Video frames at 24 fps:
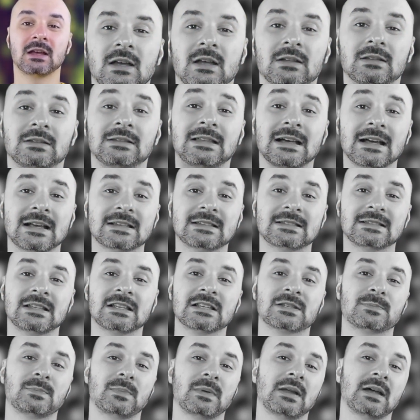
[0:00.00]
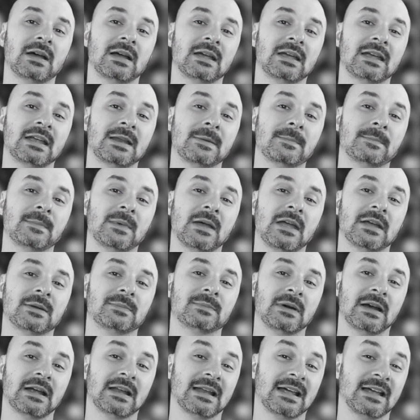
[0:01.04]
Does this plugin make
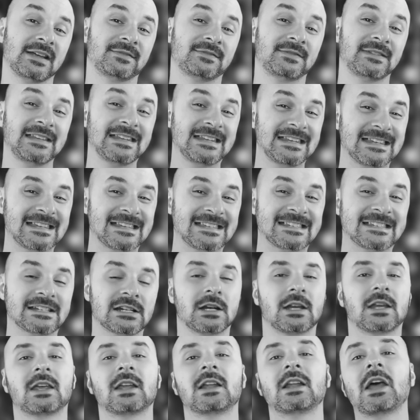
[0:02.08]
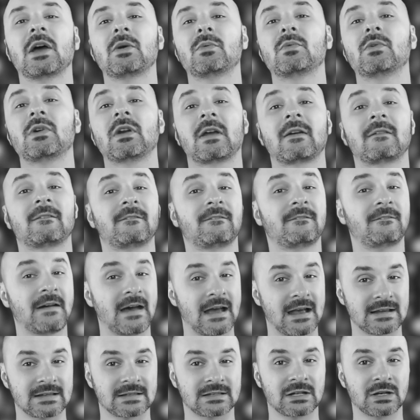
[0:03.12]
my life easier? Can I work
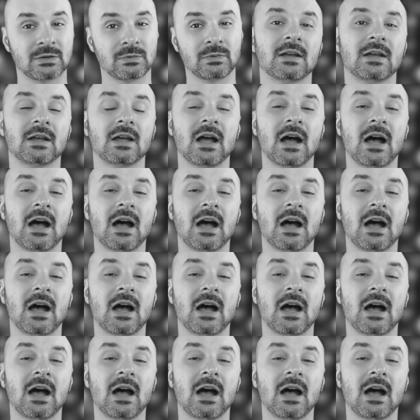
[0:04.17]
faster with it?